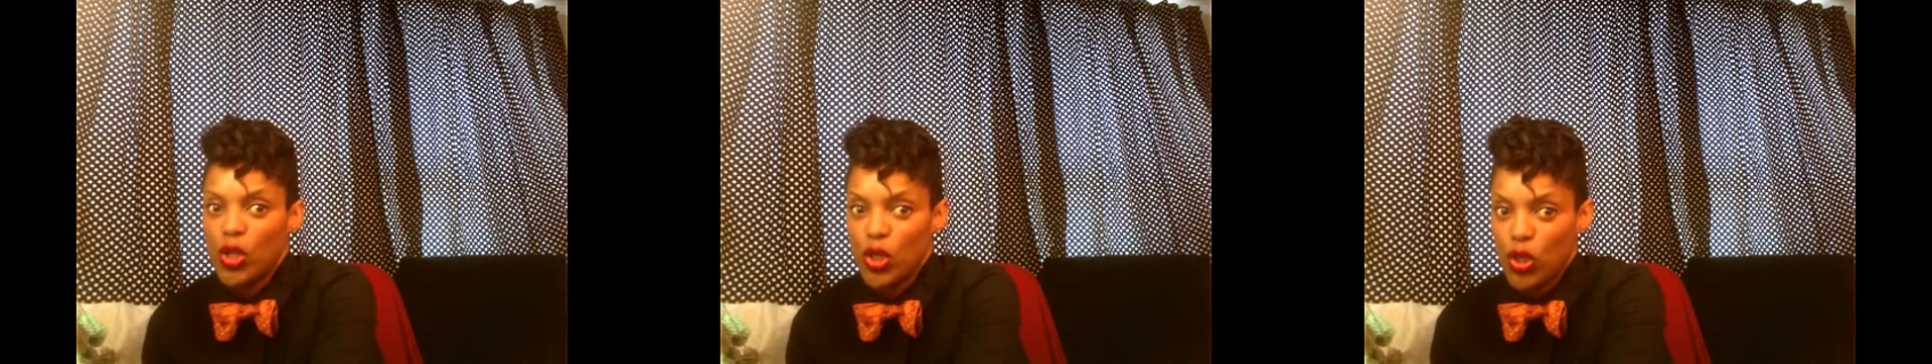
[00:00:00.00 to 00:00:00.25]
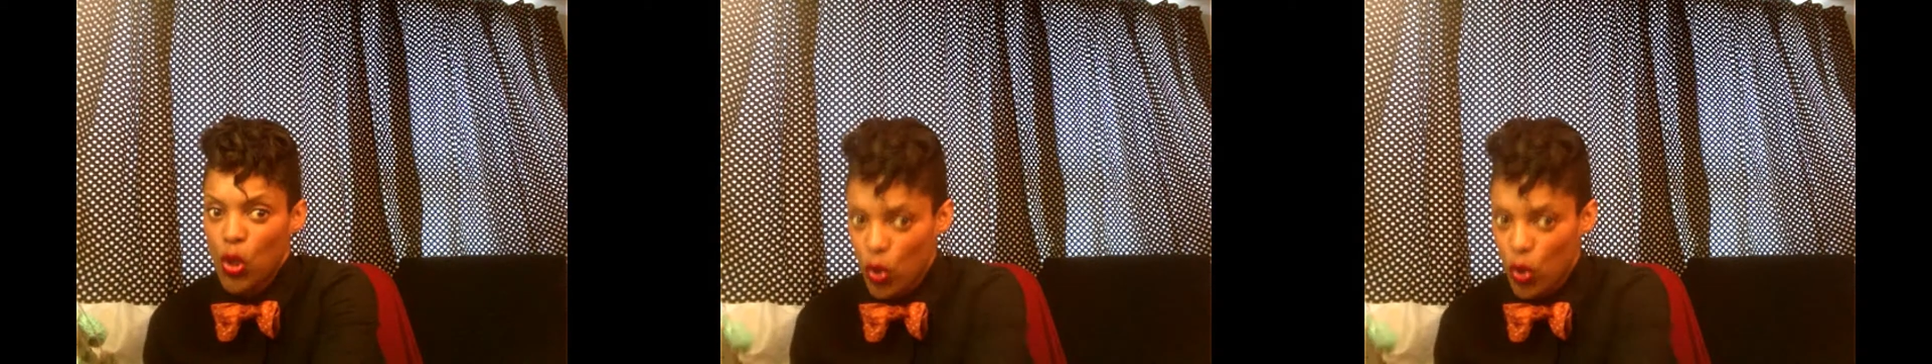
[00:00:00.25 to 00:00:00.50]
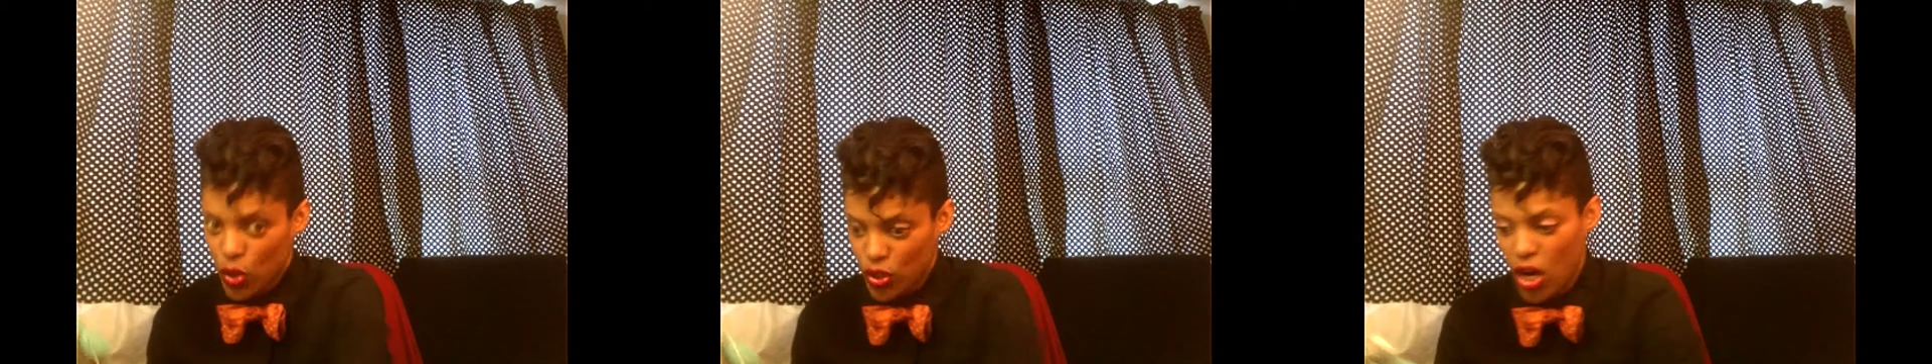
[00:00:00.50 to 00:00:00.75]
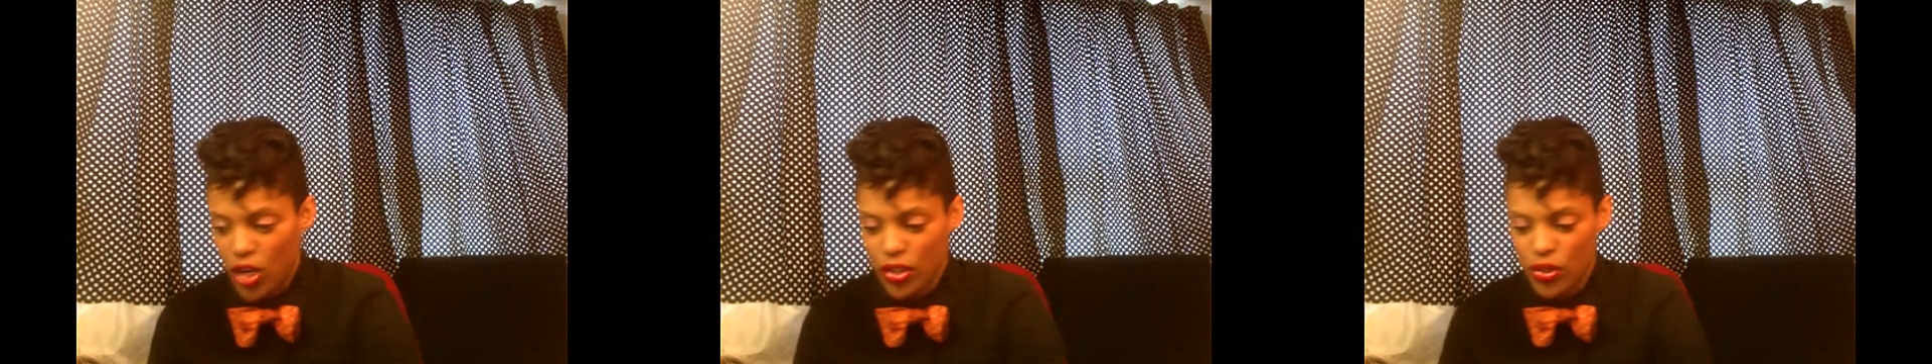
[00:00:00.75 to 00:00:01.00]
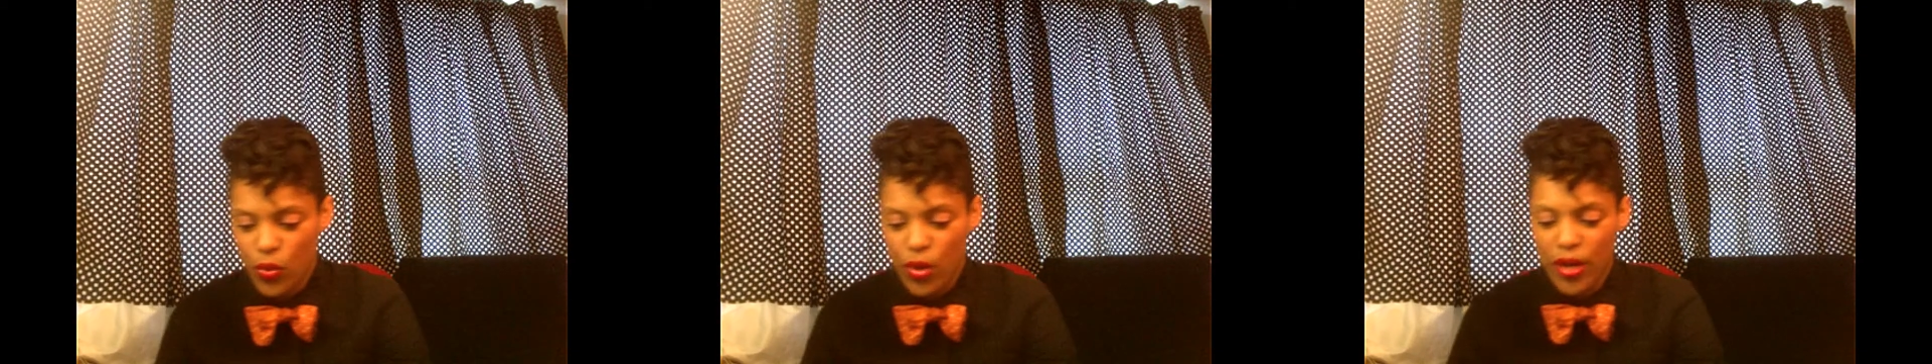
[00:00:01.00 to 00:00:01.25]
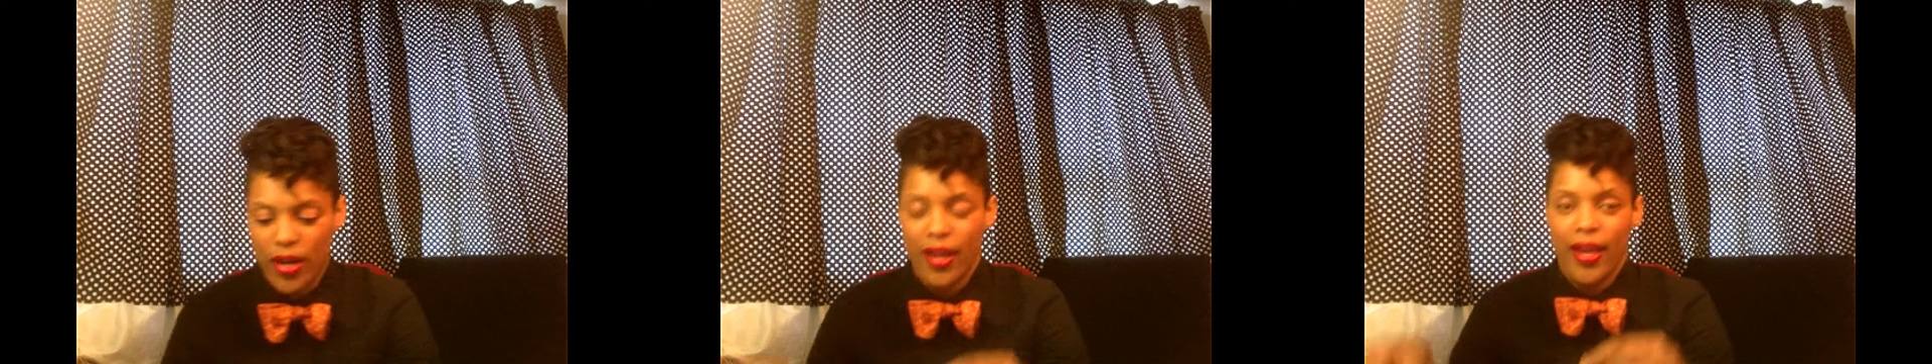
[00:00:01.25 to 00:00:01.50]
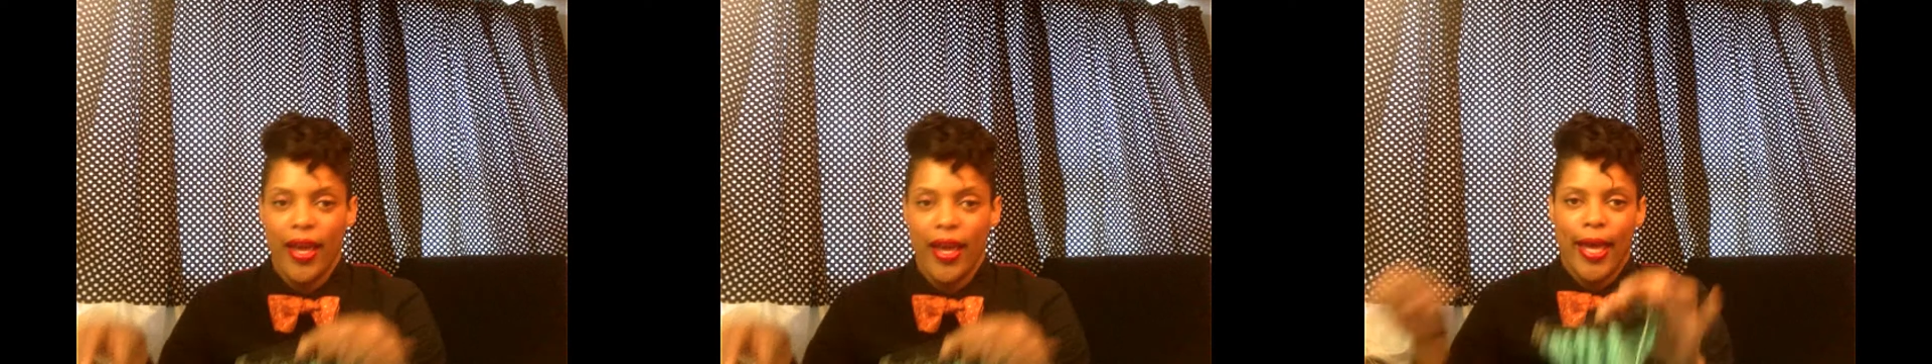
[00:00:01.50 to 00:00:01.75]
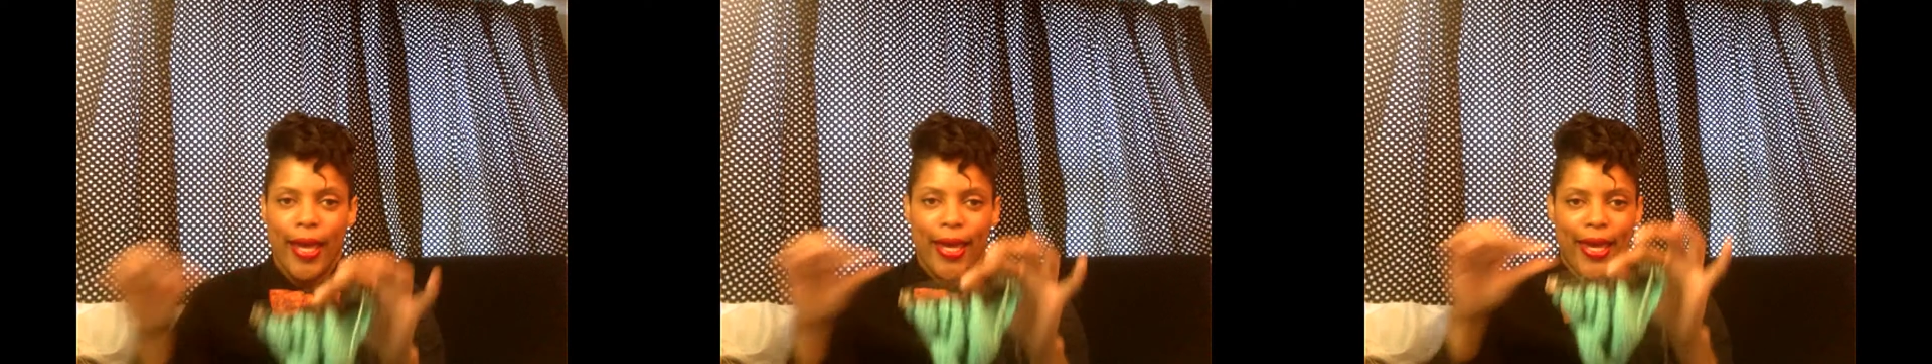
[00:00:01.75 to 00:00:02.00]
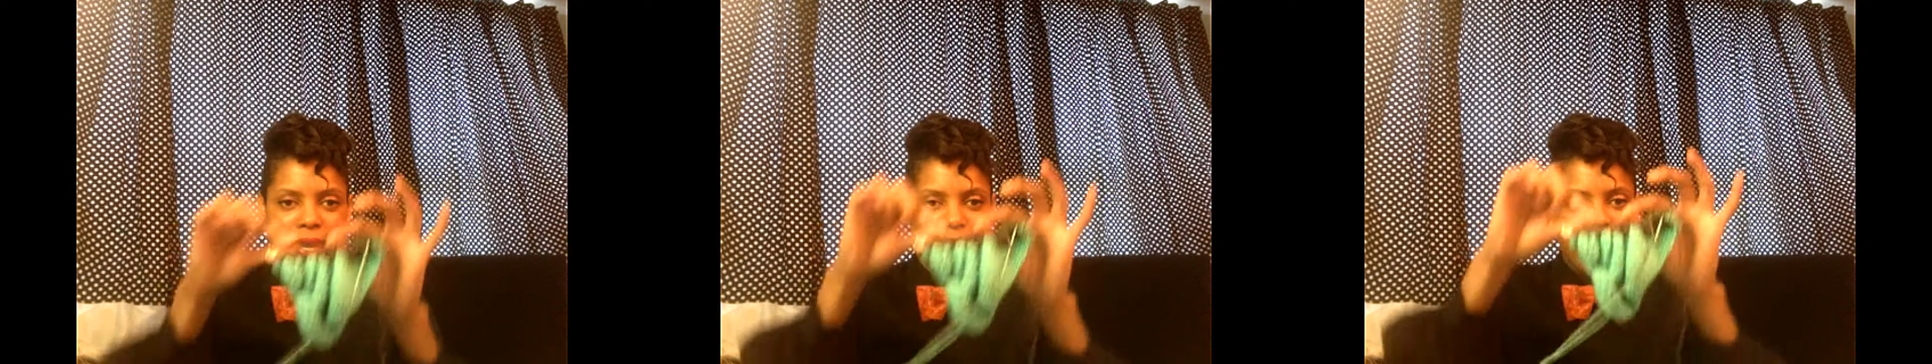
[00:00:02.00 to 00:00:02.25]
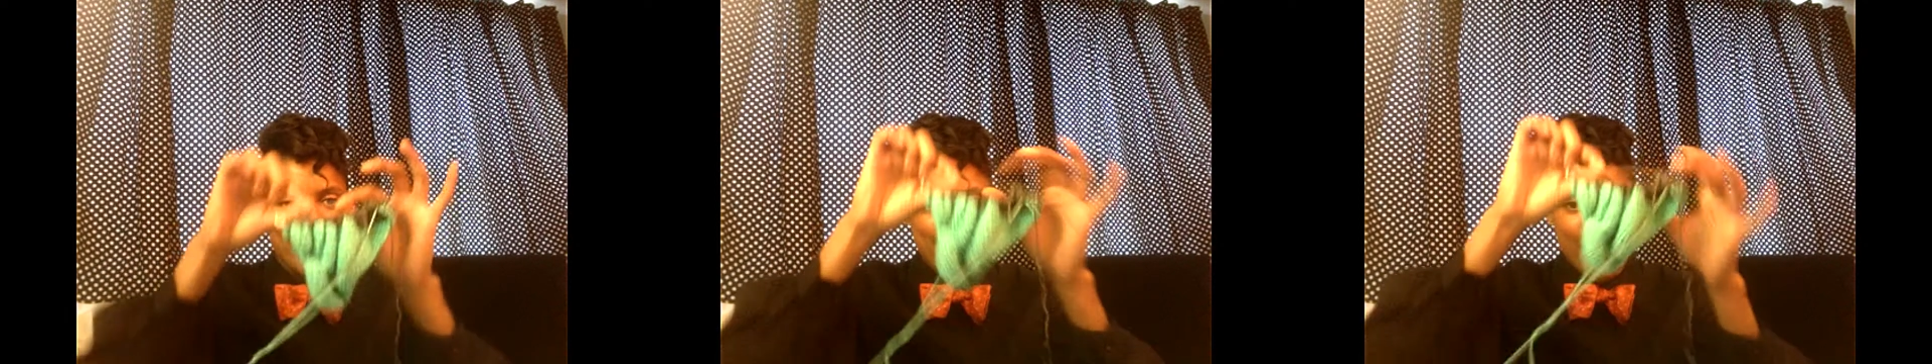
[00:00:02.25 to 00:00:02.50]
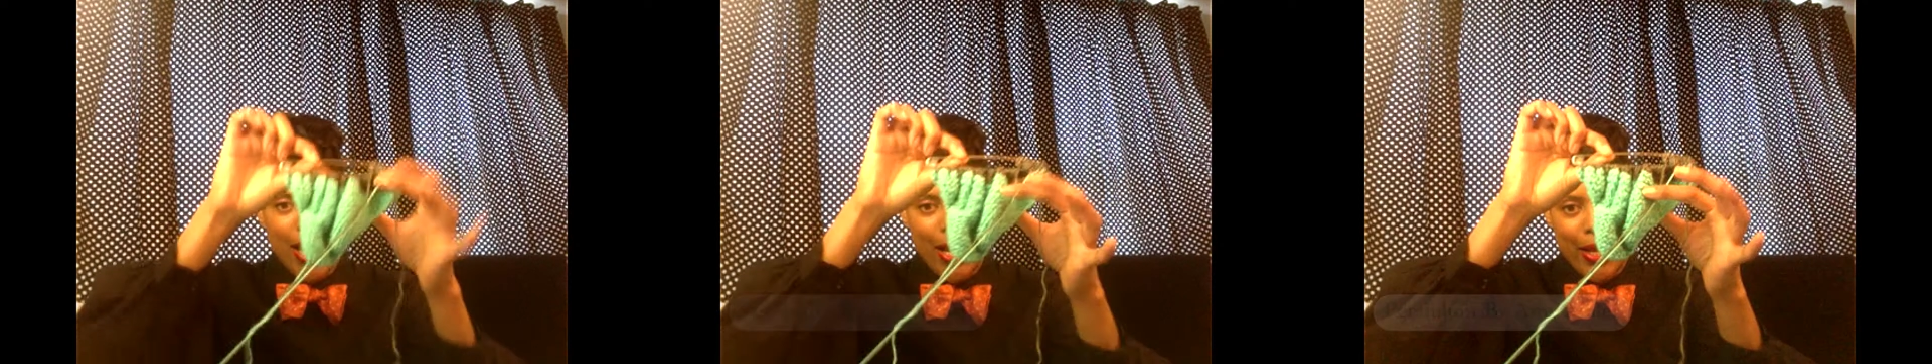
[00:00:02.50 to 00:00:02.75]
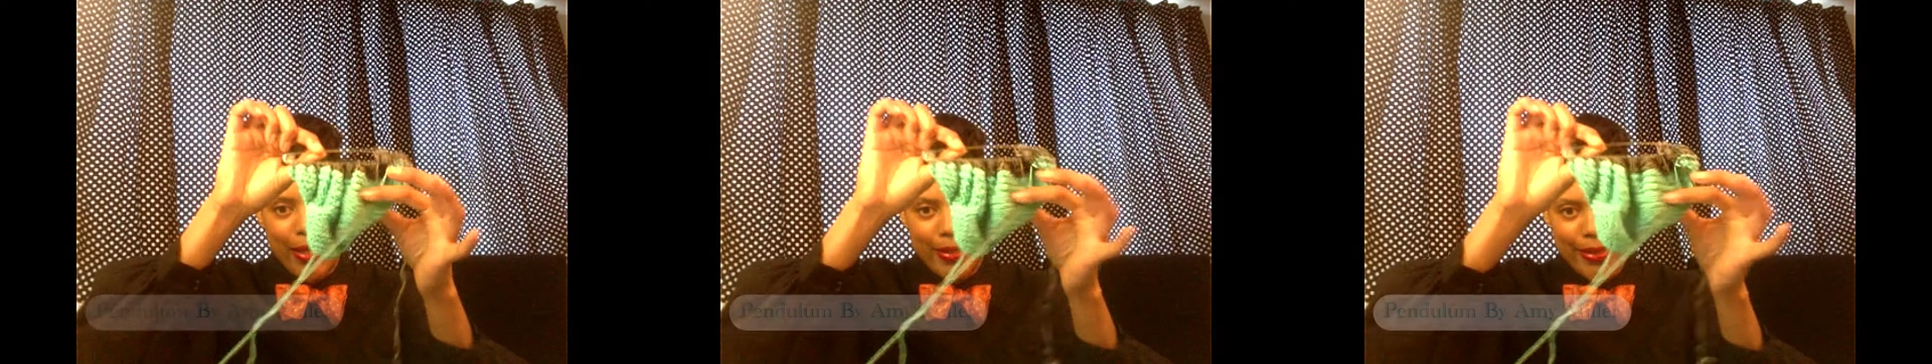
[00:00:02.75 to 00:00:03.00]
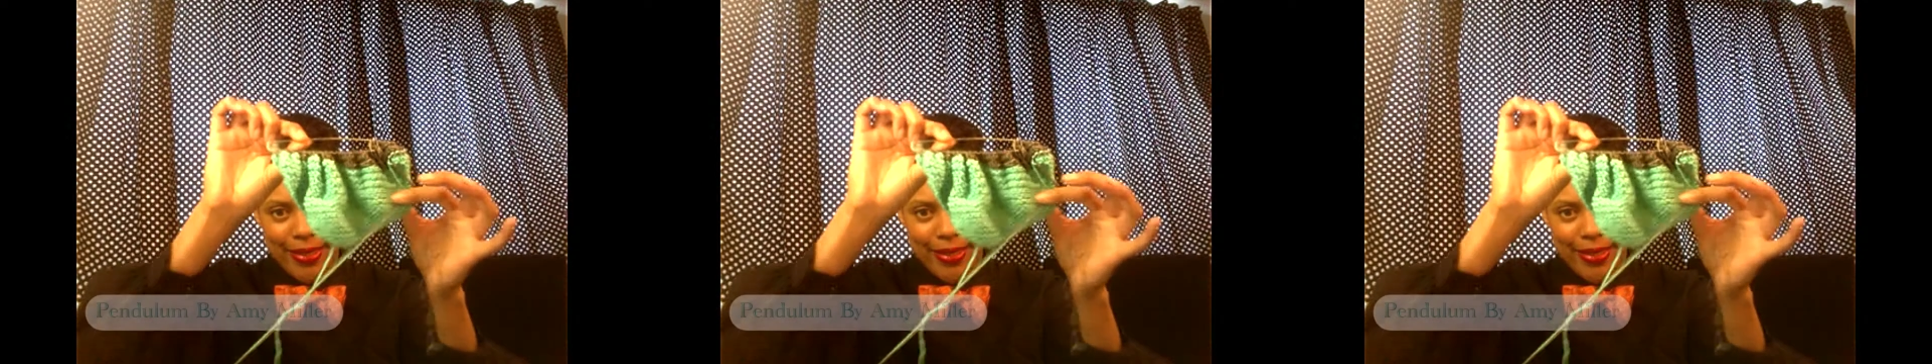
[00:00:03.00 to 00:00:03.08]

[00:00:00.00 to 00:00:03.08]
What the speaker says: local yarn store. It is on